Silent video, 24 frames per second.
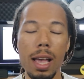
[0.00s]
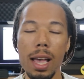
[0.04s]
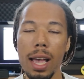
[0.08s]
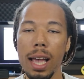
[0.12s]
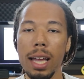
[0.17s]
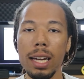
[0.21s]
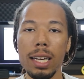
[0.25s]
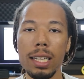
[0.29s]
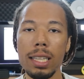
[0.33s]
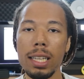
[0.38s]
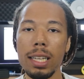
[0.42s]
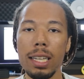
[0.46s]

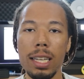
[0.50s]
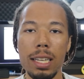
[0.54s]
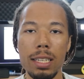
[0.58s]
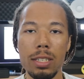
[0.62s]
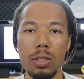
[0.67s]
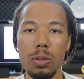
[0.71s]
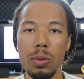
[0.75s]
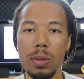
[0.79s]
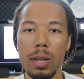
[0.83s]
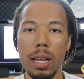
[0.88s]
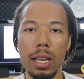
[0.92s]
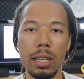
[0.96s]
Anything that's
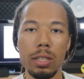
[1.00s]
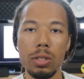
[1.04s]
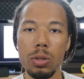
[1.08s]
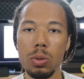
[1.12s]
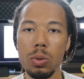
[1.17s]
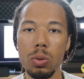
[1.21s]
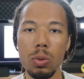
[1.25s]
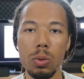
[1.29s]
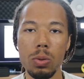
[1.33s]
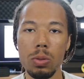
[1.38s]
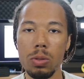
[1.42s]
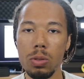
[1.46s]
doing that
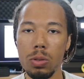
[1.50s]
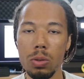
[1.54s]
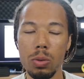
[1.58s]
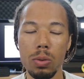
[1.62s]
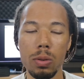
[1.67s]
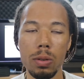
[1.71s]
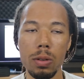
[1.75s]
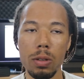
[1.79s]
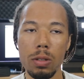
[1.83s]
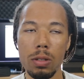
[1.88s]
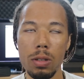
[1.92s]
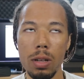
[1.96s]
two
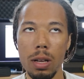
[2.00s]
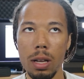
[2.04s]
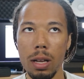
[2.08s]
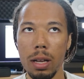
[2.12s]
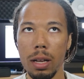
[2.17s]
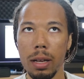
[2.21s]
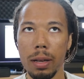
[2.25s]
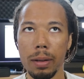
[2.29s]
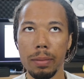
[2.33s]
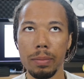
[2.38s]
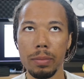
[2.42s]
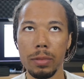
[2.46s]

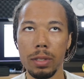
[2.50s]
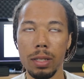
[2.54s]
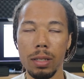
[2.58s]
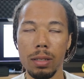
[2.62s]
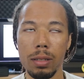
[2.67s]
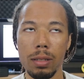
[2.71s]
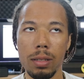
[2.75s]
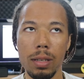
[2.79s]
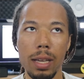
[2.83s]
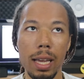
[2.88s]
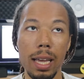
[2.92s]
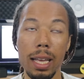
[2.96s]

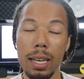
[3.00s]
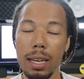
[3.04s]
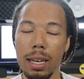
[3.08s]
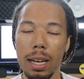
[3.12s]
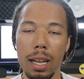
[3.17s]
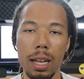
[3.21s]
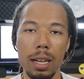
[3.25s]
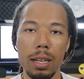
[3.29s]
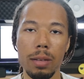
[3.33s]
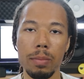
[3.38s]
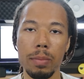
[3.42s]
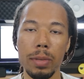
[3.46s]

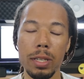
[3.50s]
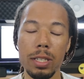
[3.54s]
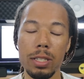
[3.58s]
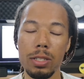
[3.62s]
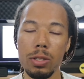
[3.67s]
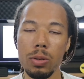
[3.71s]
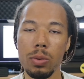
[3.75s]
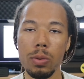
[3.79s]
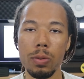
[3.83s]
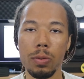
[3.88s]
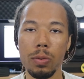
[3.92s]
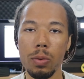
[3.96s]
hitting on beats
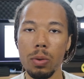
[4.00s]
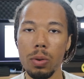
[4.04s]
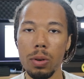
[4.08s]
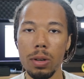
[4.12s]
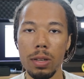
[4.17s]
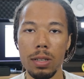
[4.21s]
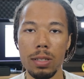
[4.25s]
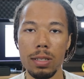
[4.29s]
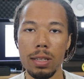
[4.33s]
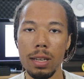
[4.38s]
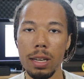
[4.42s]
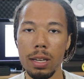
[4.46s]
2 and
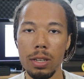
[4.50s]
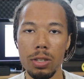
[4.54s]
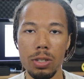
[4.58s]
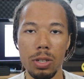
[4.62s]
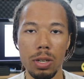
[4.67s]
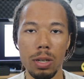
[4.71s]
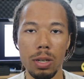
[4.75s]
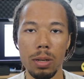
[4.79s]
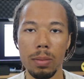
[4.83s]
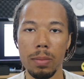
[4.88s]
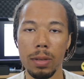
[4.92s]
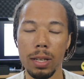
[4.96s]
4, the snare
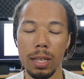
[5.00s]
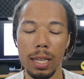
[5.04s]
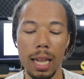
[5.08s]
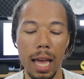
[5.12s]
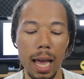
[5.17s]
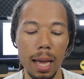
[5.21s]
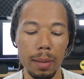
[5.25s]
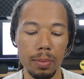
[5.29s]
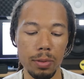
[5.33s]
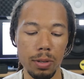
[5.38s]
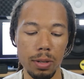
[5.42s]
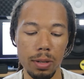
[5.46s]
drum, the
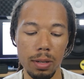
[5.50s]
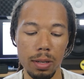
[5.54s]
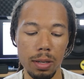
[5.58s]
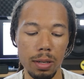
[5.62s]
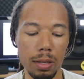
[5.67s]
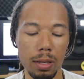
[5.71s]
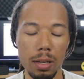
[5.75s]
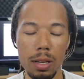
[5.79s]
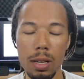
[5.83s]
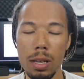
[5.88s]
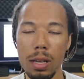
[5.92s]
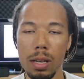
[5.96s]
claps, or
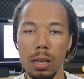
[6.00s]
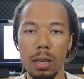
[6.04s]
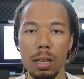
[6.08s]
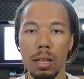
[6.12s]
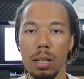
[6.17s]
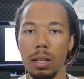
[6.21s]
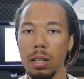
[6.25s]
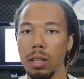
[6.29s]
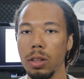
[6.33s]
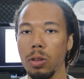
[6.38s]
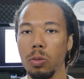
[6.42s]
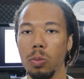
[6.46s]
the
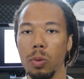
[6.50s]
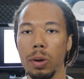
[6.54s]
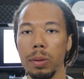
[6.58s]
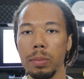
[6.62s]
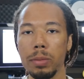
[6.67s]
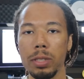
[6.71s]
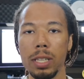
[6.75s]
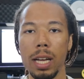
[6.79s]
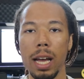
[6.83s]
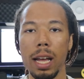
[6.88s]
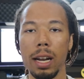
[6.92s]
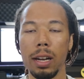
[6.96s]
rim
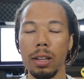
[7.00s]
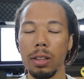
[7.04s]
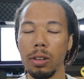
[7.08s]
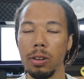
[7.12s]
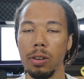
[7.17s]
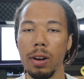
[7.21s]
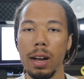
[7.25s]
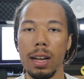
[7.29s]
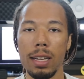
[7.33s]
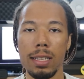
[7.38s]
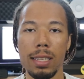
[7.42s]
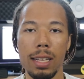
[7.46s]
shot or the
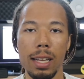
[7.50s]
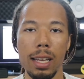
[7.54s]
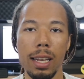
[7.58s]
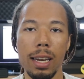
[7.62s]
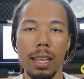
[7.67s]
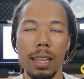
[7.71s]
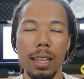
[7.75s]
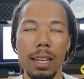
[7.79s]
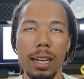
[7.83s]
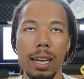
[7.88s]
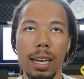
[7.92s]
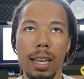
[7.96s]
cross stick,
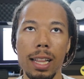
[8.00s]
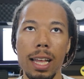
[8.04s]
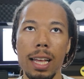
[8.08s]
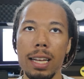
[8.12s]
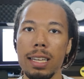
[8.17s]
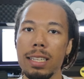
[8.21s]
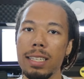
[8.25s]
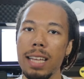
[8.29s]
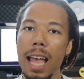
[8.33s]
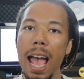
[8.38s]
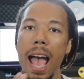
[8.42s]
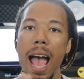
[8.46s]
anything like that,
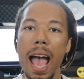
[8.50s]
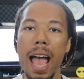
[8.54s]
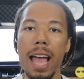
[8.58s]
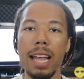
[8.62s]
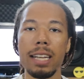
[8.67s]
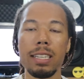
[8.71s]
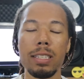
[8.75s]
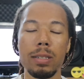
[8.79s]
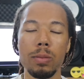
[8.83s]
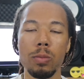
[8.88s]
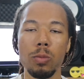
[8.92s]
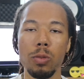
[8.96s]
just
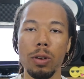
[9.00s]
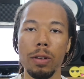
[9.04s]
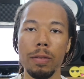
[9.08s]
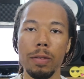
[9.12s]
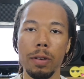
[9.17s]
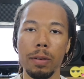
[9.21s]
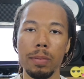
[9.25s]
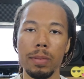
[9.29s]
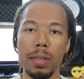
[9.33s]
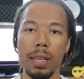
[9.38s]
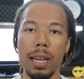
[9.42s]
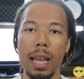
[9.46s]
add some
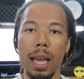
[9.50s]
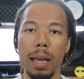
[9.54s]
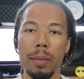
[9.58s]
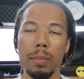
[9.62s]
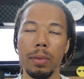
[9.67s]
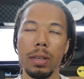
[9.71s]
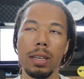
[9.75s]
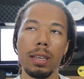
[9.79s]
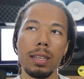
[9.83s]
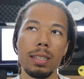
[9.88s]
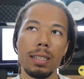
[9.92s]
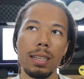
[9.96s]
reverb to that,
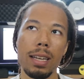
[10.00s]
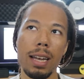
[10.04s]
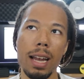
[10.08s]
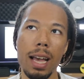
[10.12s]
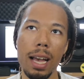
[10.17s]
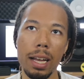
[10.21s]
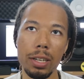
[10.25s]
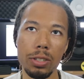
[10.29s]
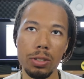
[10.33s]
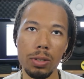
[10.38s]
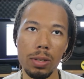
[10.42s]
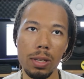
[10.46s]
because
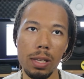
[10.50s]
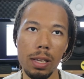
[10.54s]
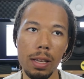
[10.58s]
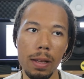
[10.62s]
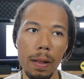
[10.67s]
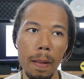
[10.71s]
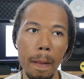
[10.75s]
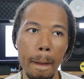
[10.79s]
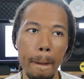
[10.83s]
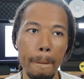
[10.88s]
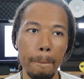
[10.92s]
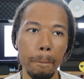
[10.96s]

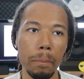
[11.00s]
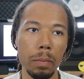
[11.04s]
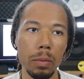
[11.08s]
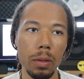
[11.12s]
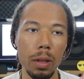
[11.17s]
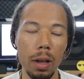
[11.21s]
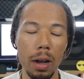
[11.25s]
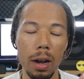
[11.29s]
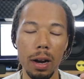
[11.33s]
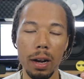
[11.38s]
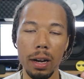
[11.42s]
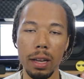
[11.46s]
naturally
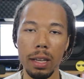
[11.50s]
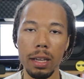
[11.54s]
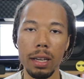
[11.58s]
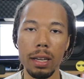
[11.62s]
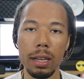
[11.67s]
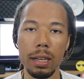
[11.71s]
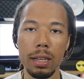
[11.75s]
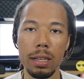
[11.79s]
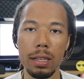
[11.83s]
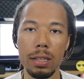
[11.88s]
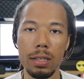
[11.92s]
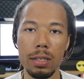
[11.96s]
our
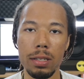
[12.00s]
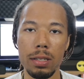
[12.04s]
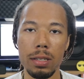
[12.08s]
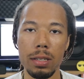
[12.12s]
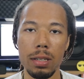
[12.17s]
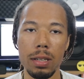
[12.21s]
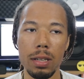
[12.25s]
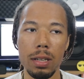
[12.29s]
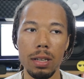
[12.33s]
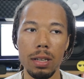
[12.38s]
ears